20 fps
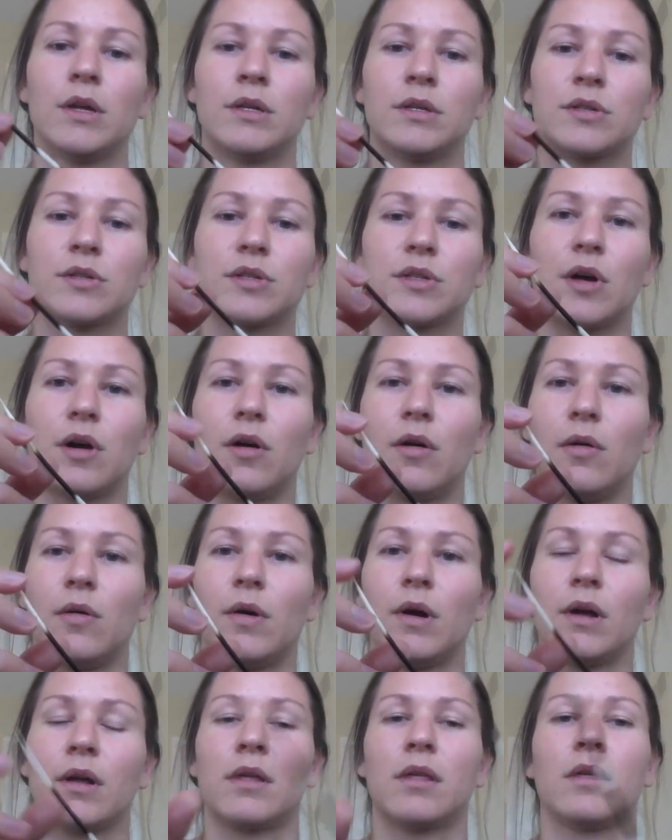
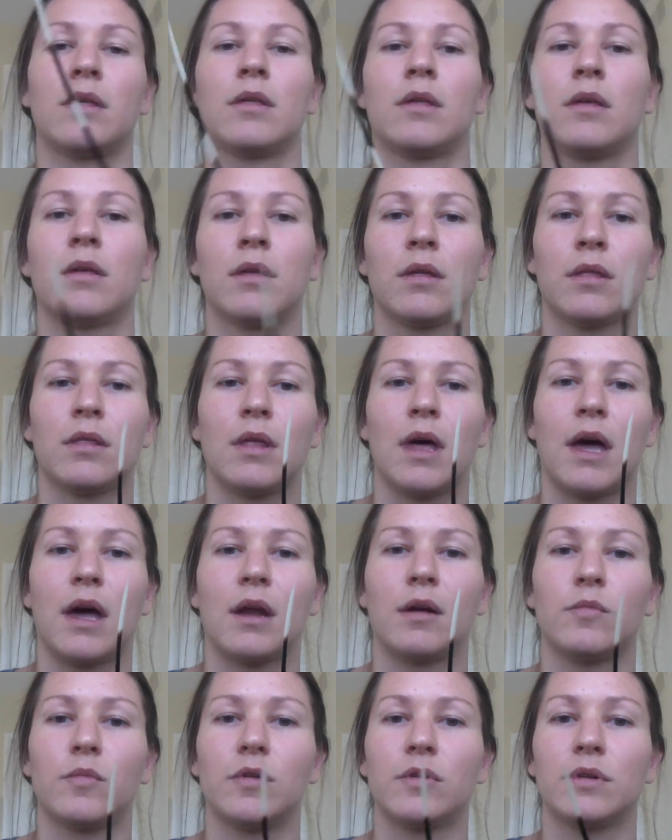So
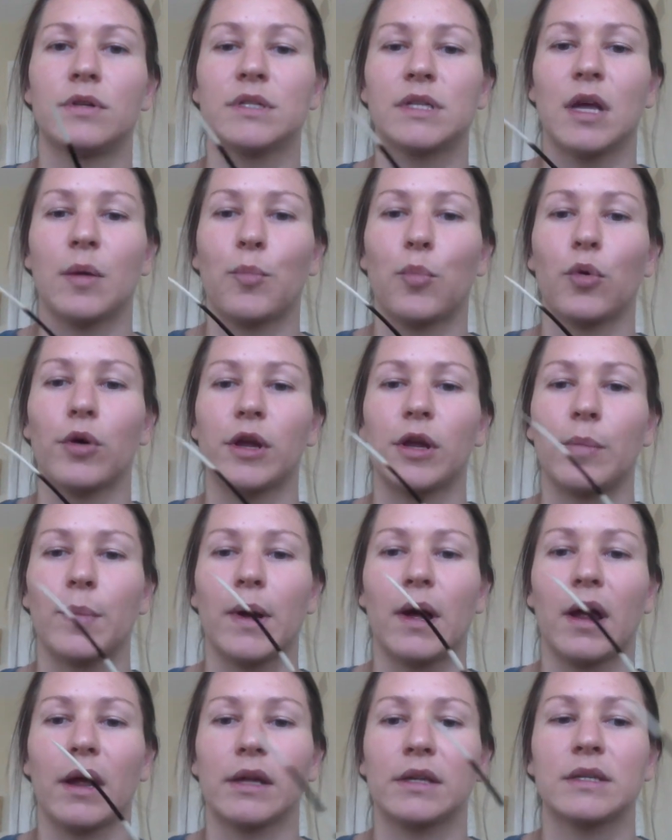animals like
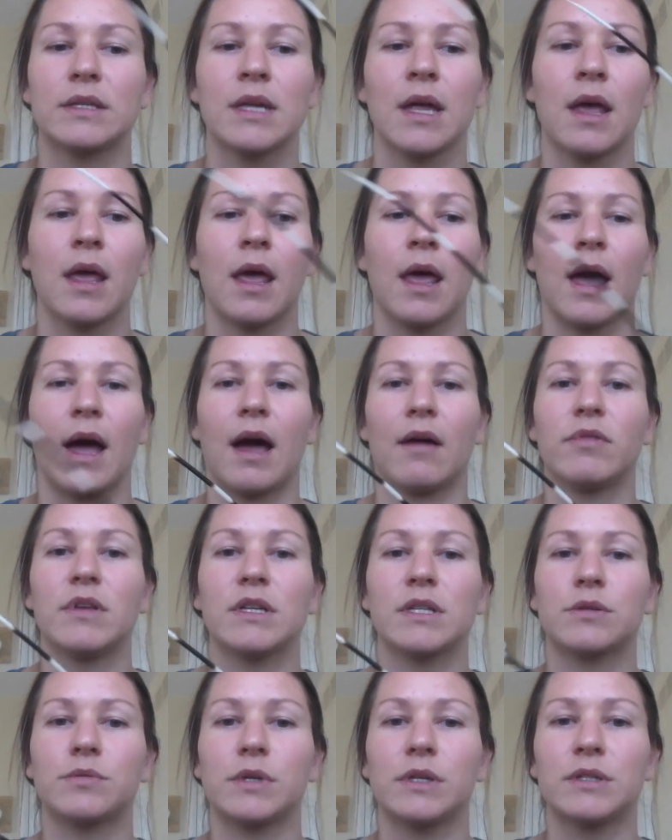porcupines have
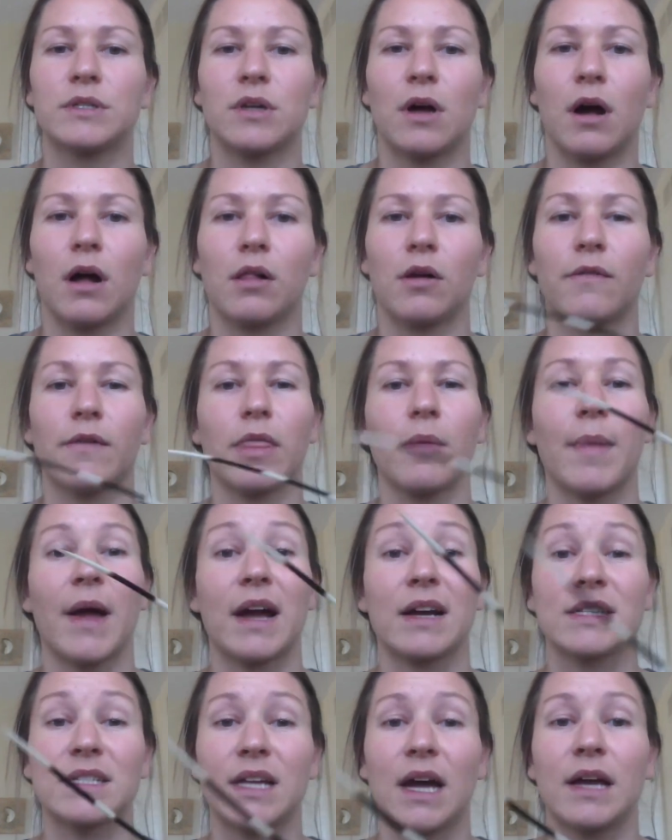these quills all over the
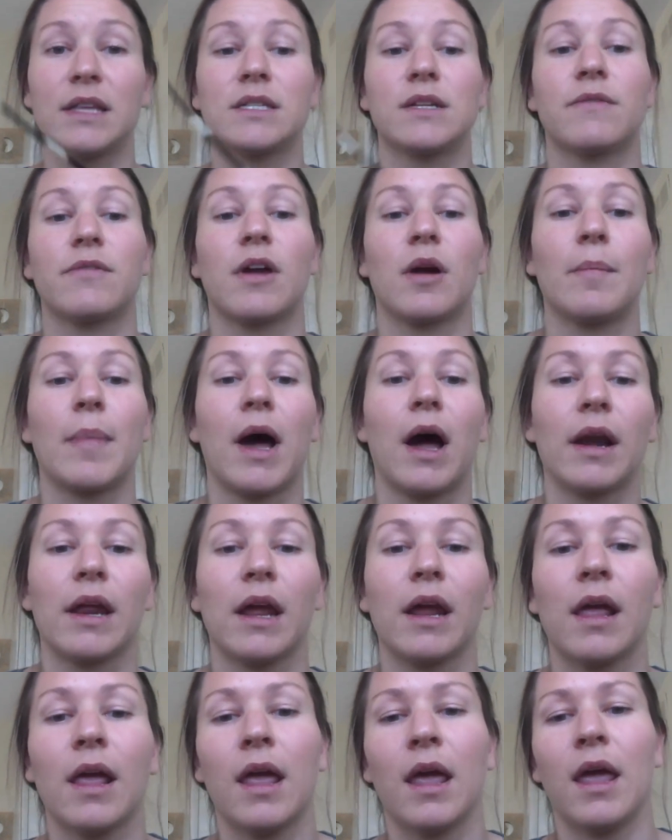back sides of their
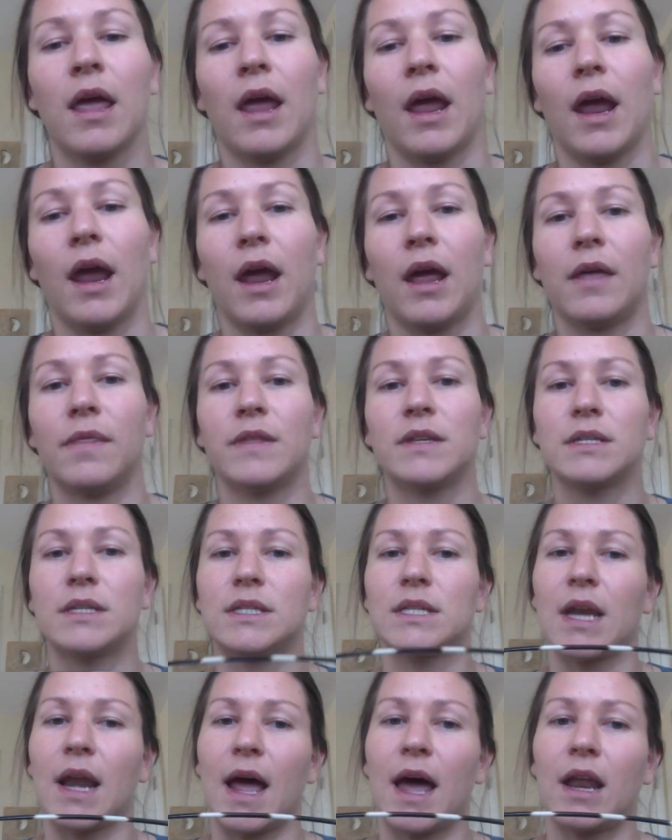body, and this is
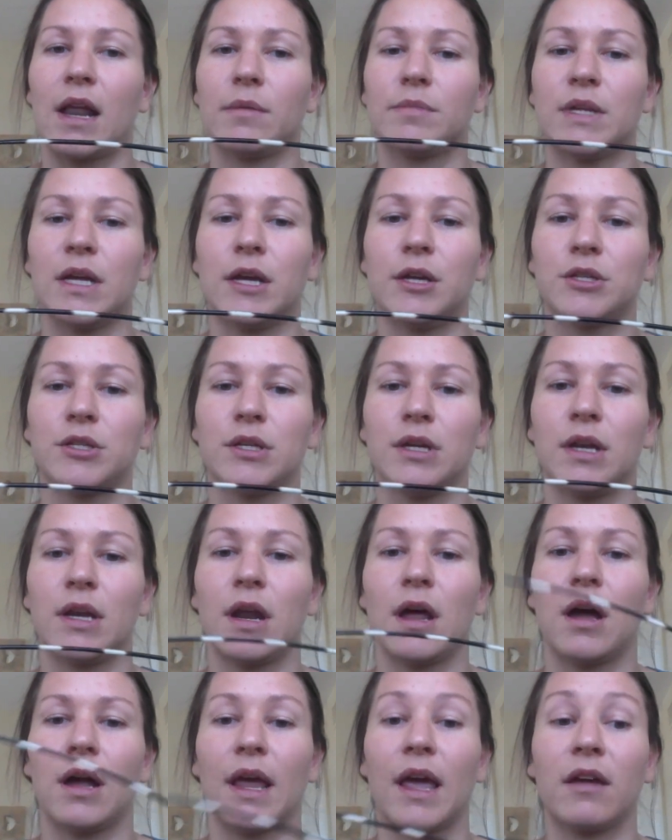an adaptation,
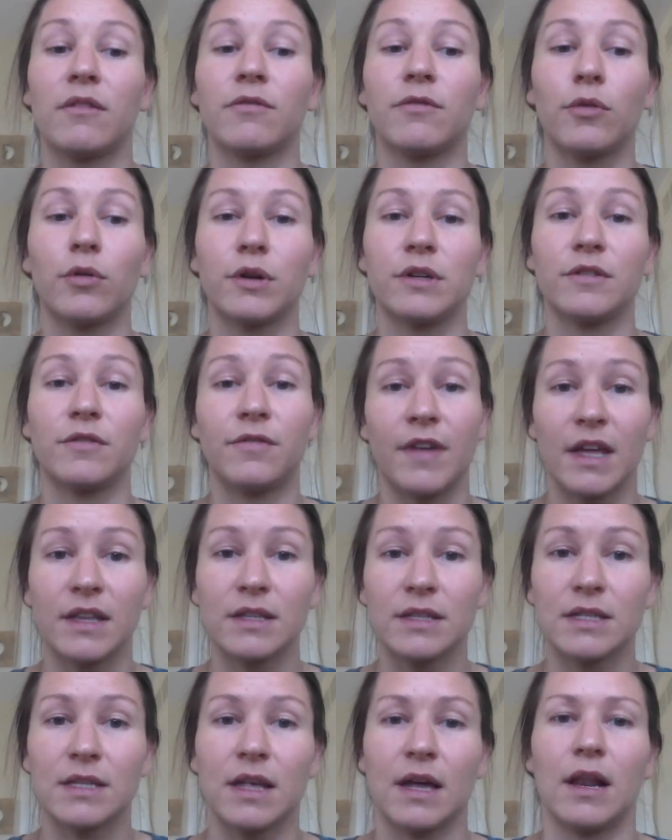again, for
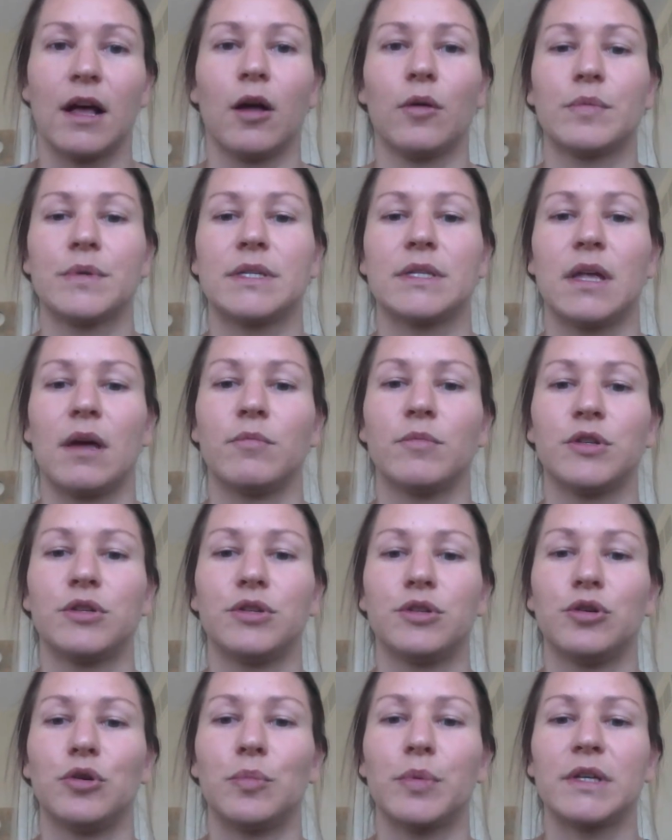defense that helps them
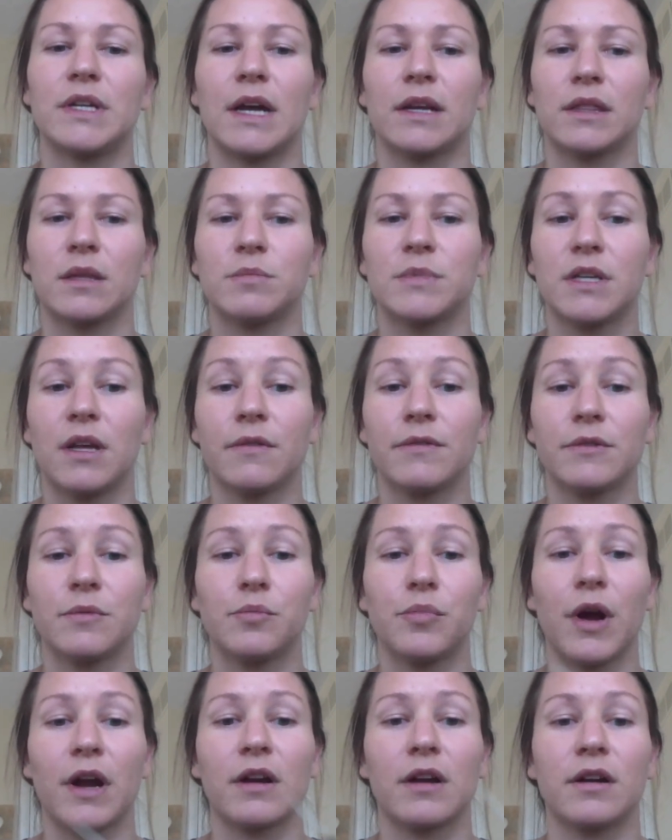to protect themselves from
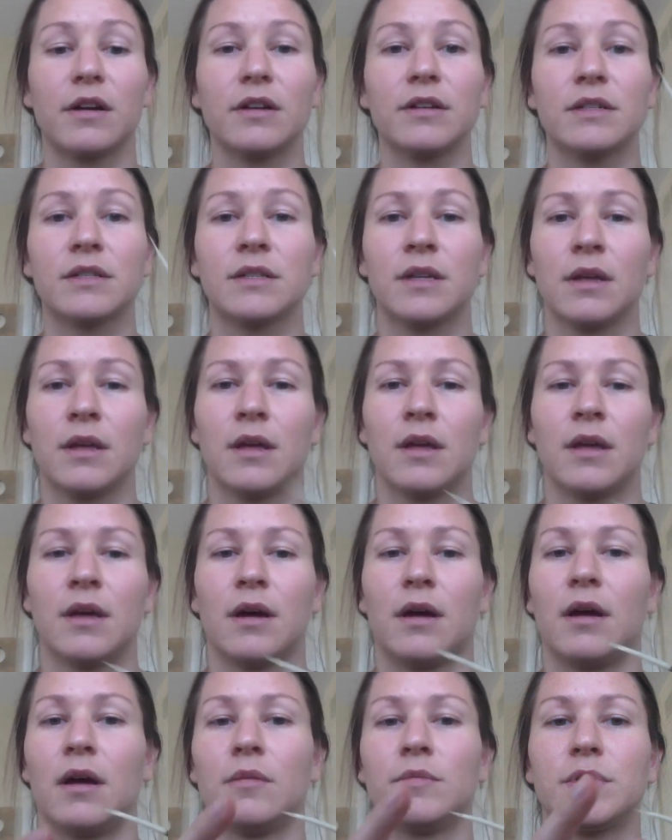predators.
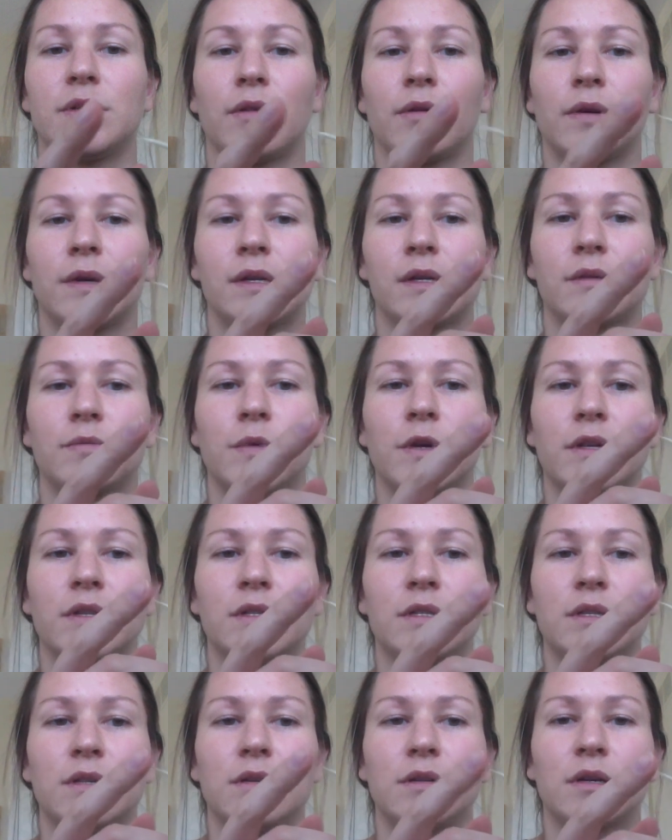So we can
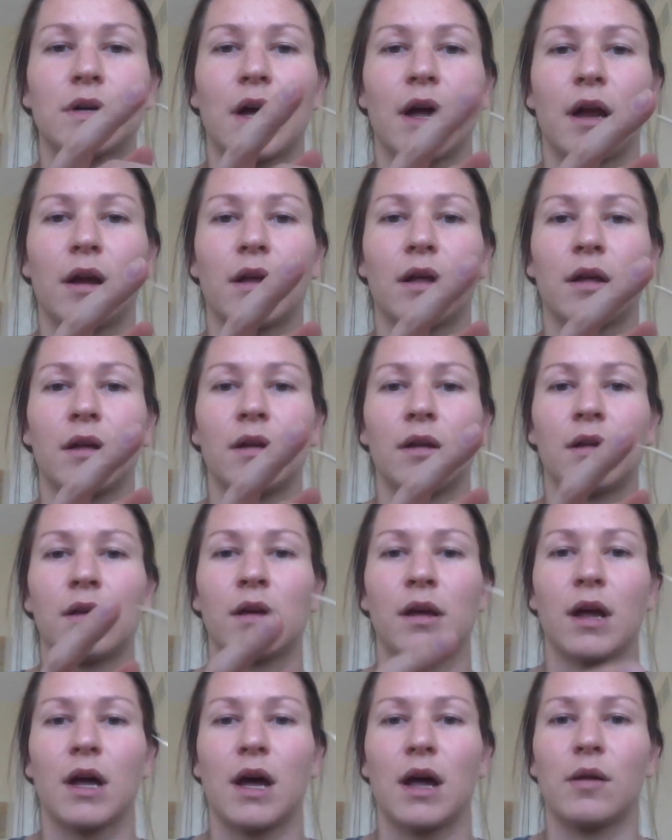see they're kind
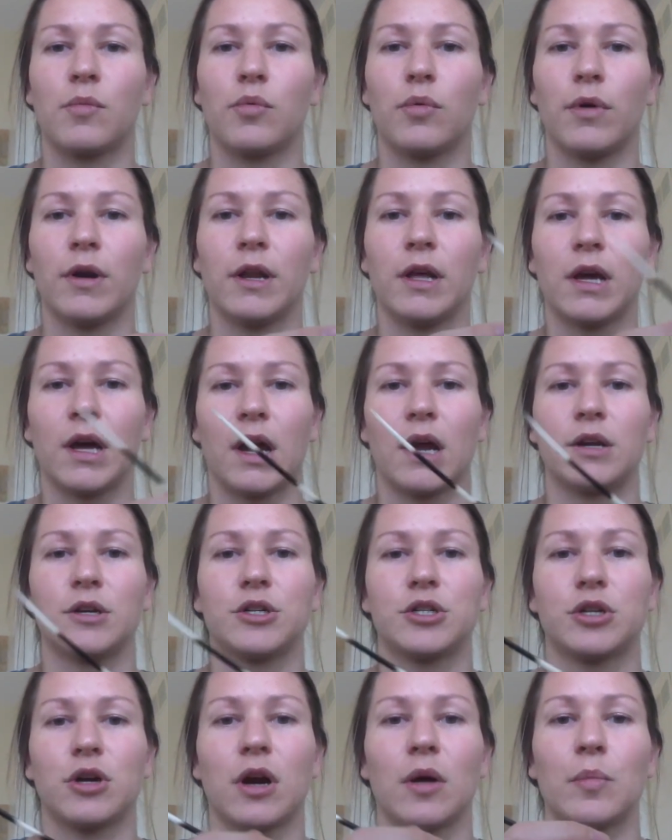of pointy, kind of
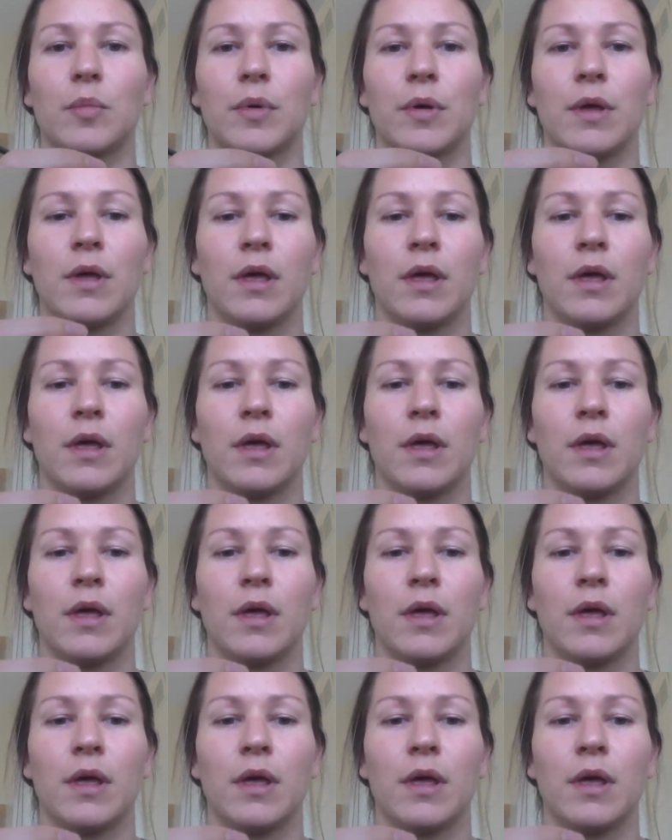sharp.